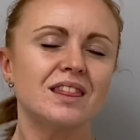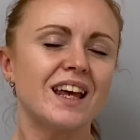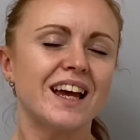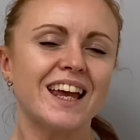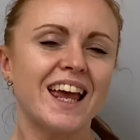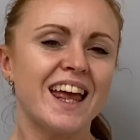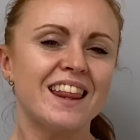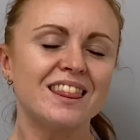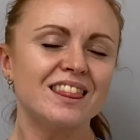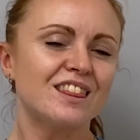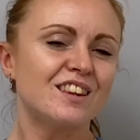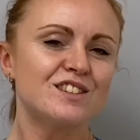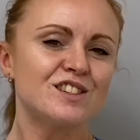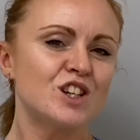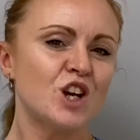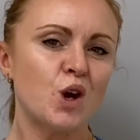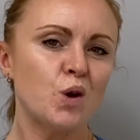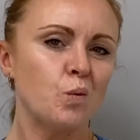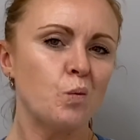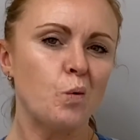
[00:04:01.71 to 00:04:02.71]
Again, there's
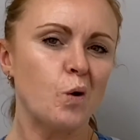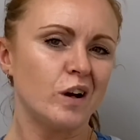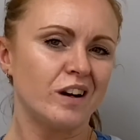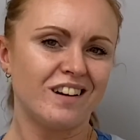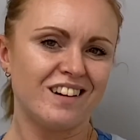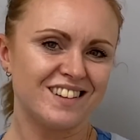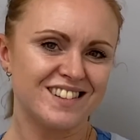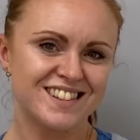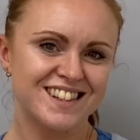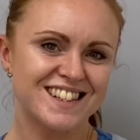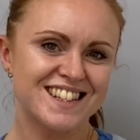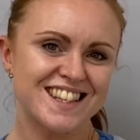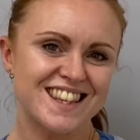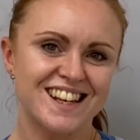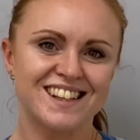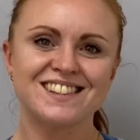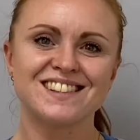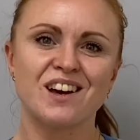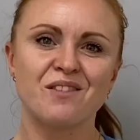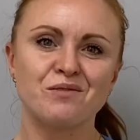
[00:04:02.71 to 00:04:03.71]
no one answer to
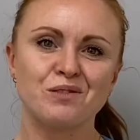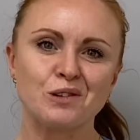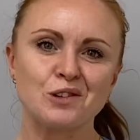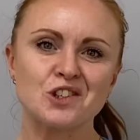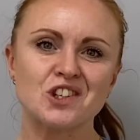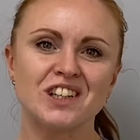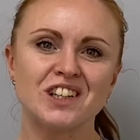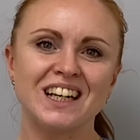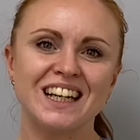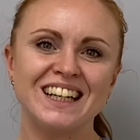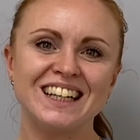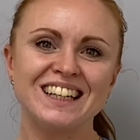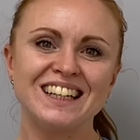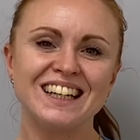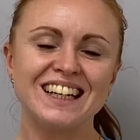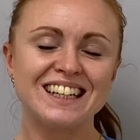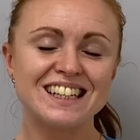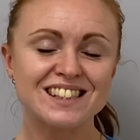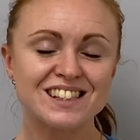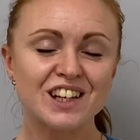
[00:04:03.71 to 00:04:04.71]
this, unfortunately.
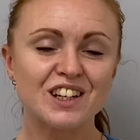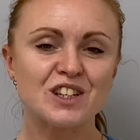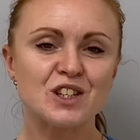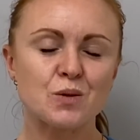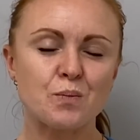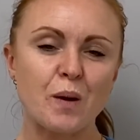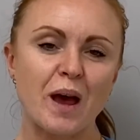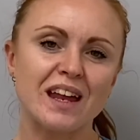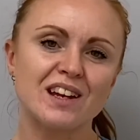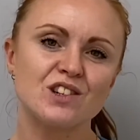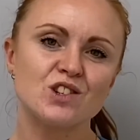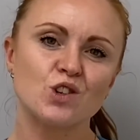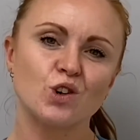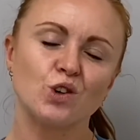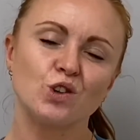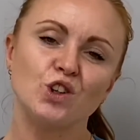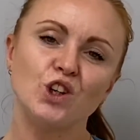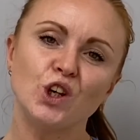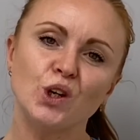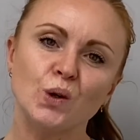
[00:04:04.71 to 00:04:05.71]
It is going to depend
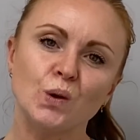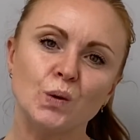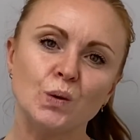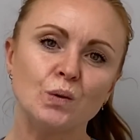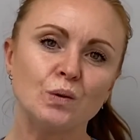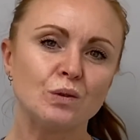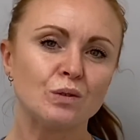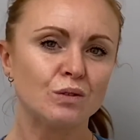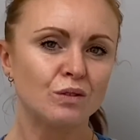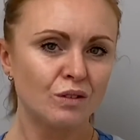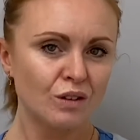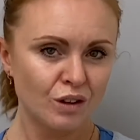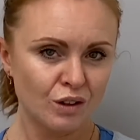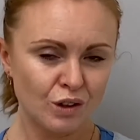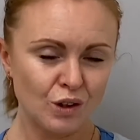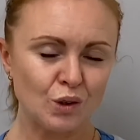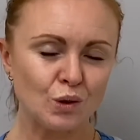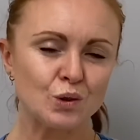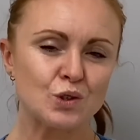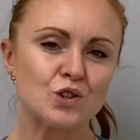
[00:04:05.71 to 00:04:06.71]
on you,
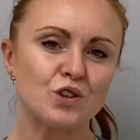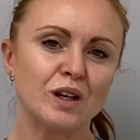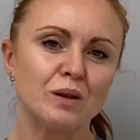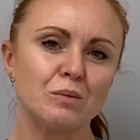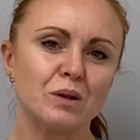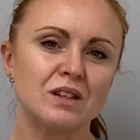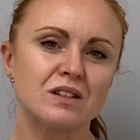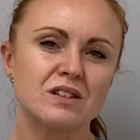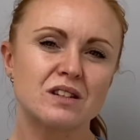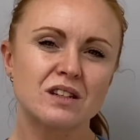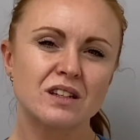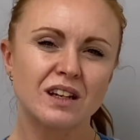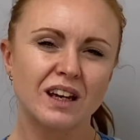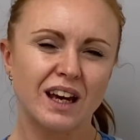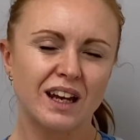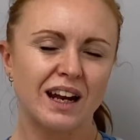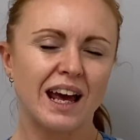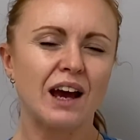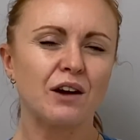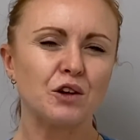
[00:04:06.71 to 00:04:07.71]
your treatment,
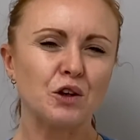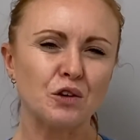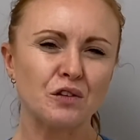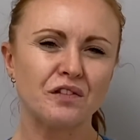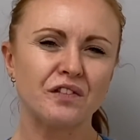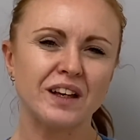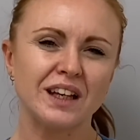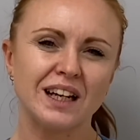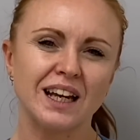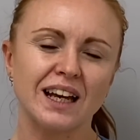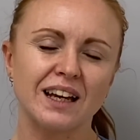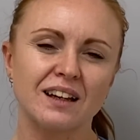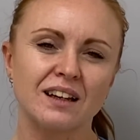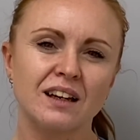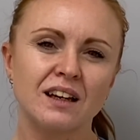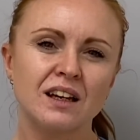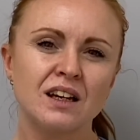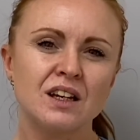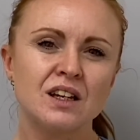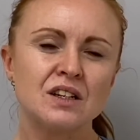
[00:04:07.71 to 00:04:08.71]
and how you're feeling.
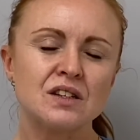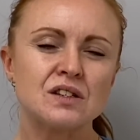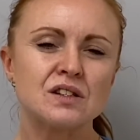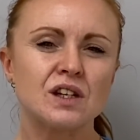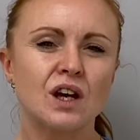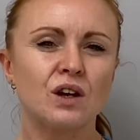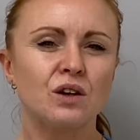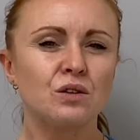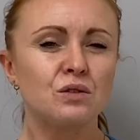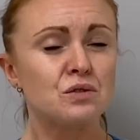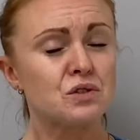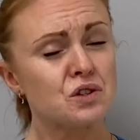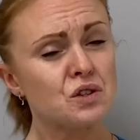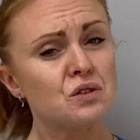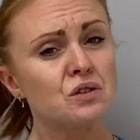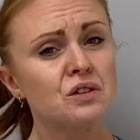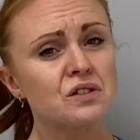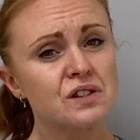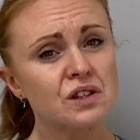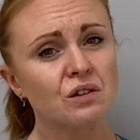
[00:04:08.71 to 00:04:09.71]
So do
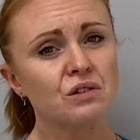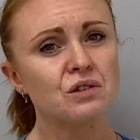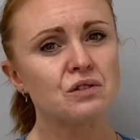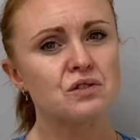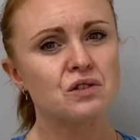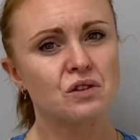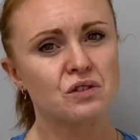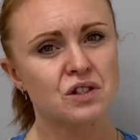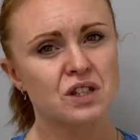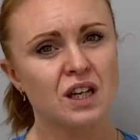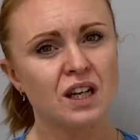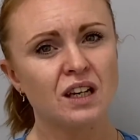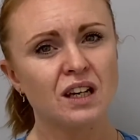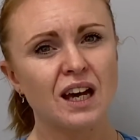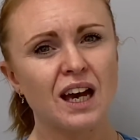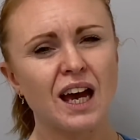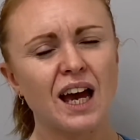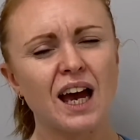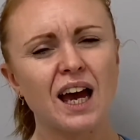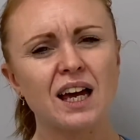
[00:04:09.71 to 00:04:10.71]
consult your doctor,
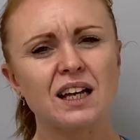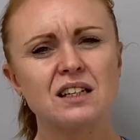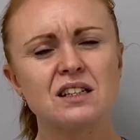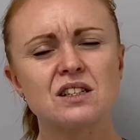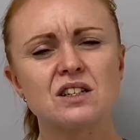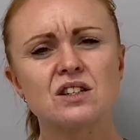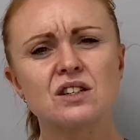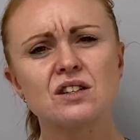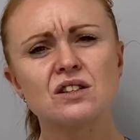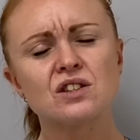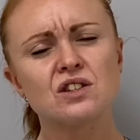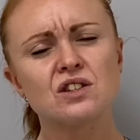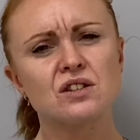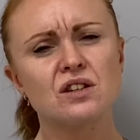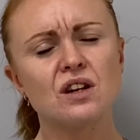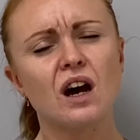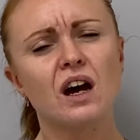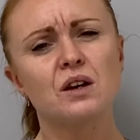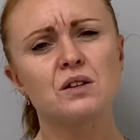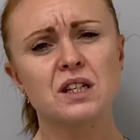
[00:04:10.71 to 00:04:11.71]
and
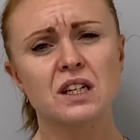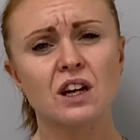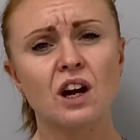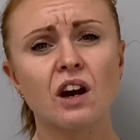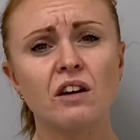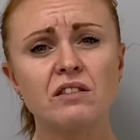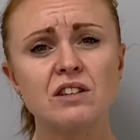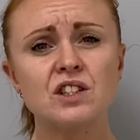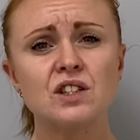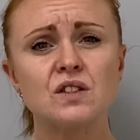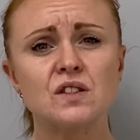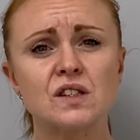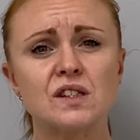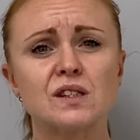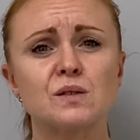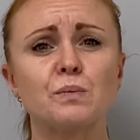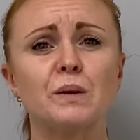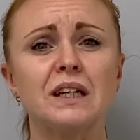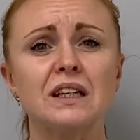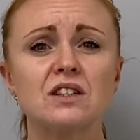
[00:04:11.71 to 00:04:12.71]
I'd encourage you to
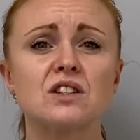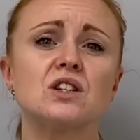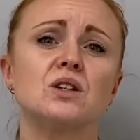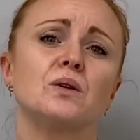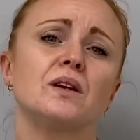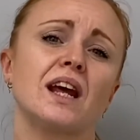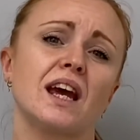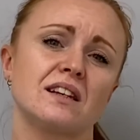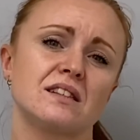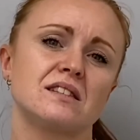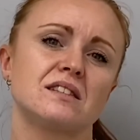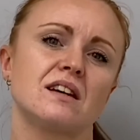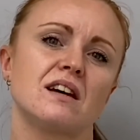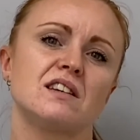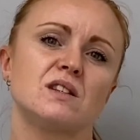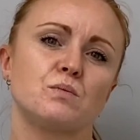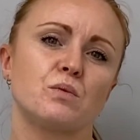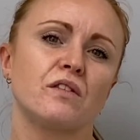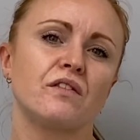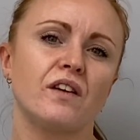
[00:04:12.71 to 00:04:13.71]
speak to an
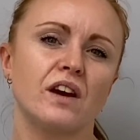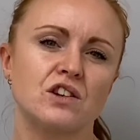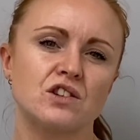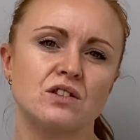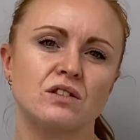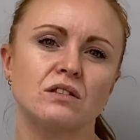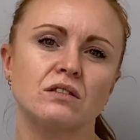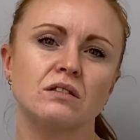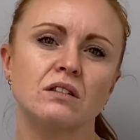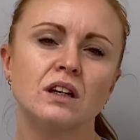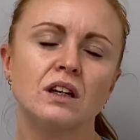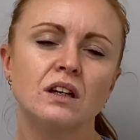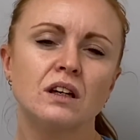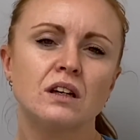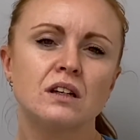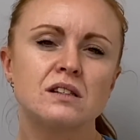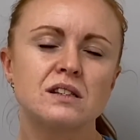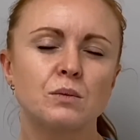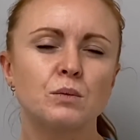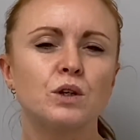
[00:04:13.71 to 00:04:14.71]
exercise professional,
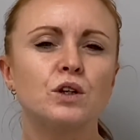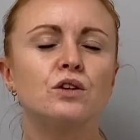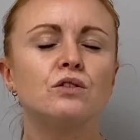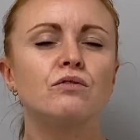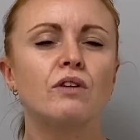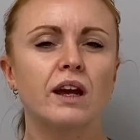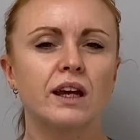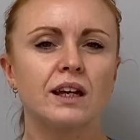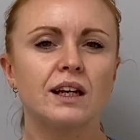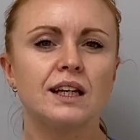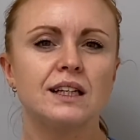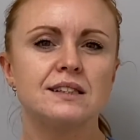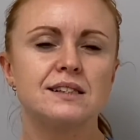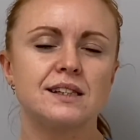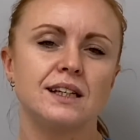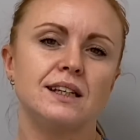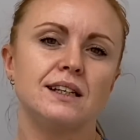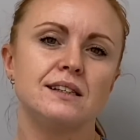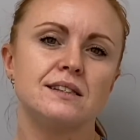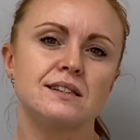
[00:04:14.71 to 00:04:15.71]
someone who regularly
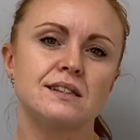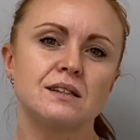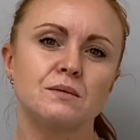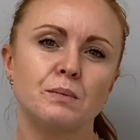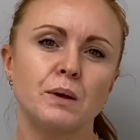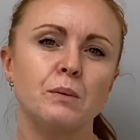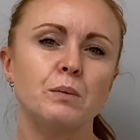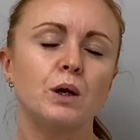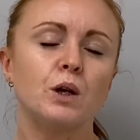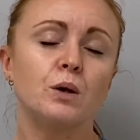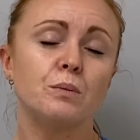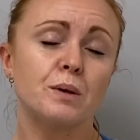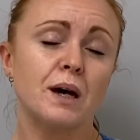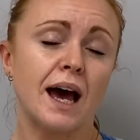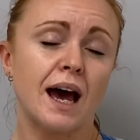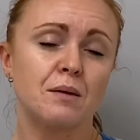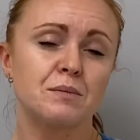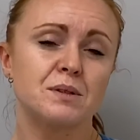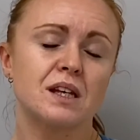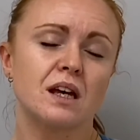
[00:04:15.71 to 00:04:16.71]
sees people who are
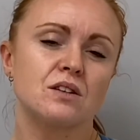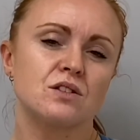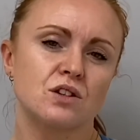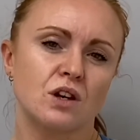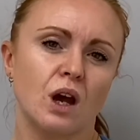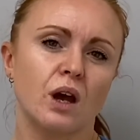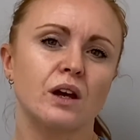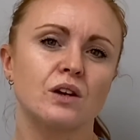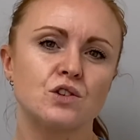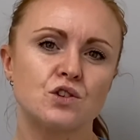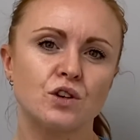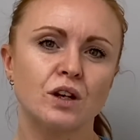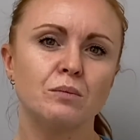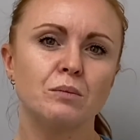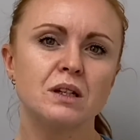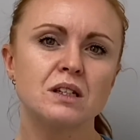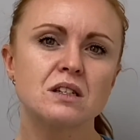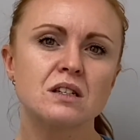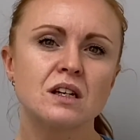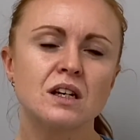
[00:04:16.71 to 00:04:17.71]
perhaps undergoing
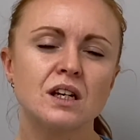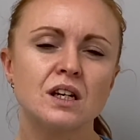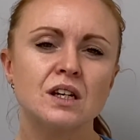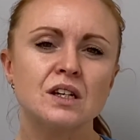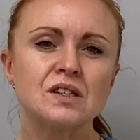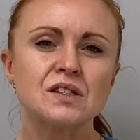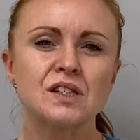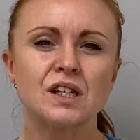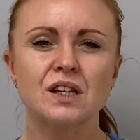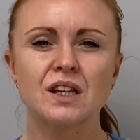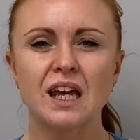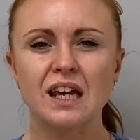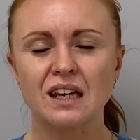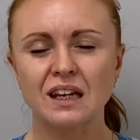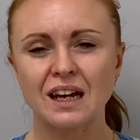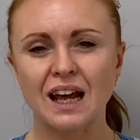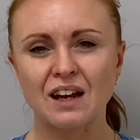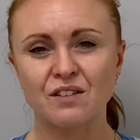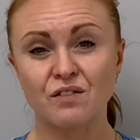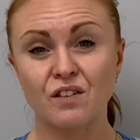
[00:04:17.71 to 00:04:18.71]
treatment, so that they
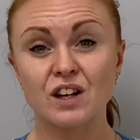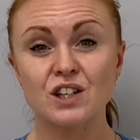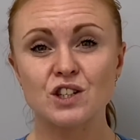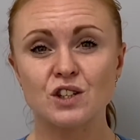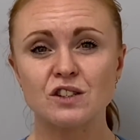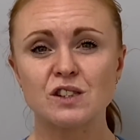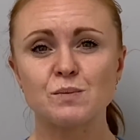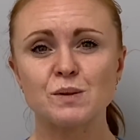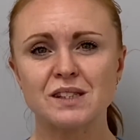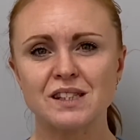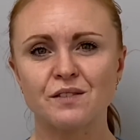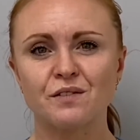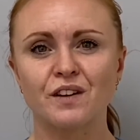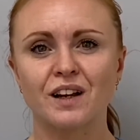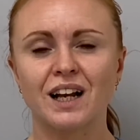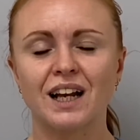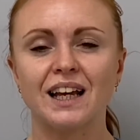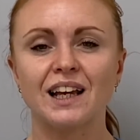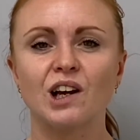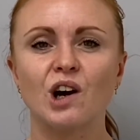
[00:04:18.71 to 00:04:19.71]
can advise you
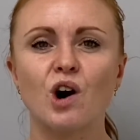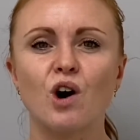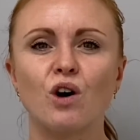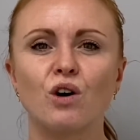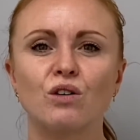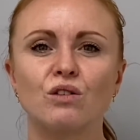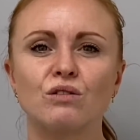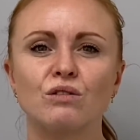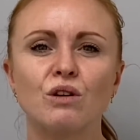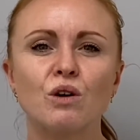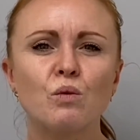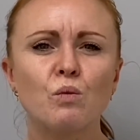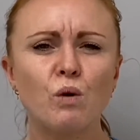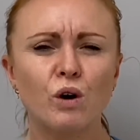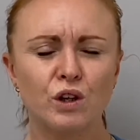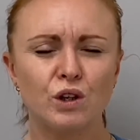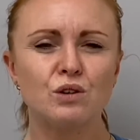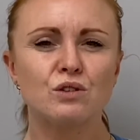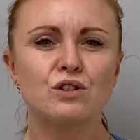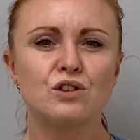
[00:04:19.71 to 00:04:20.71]
specifically on
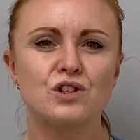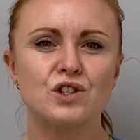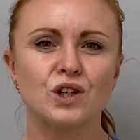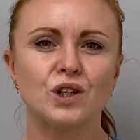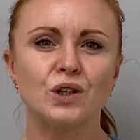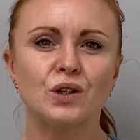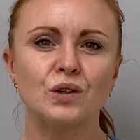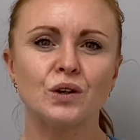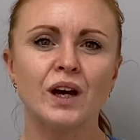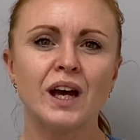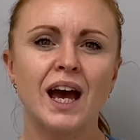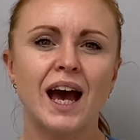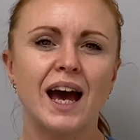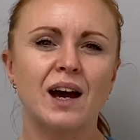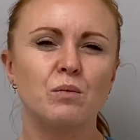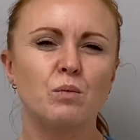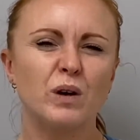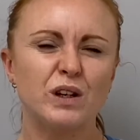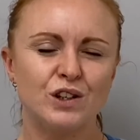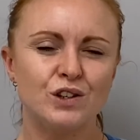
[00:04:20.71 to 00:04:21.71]
what you can do
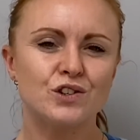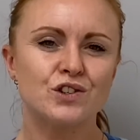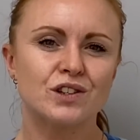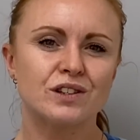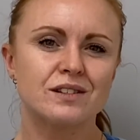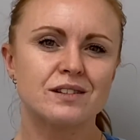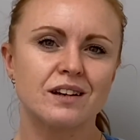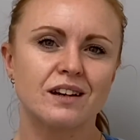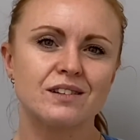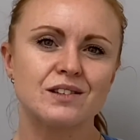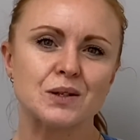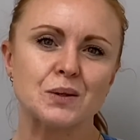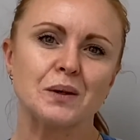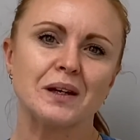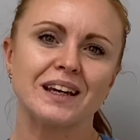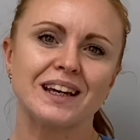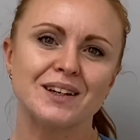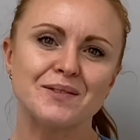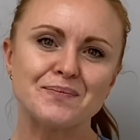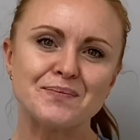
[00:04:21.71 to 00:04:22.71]
and when you should start
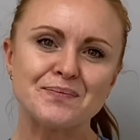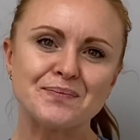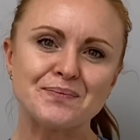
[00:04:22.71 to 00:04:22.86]
doing it.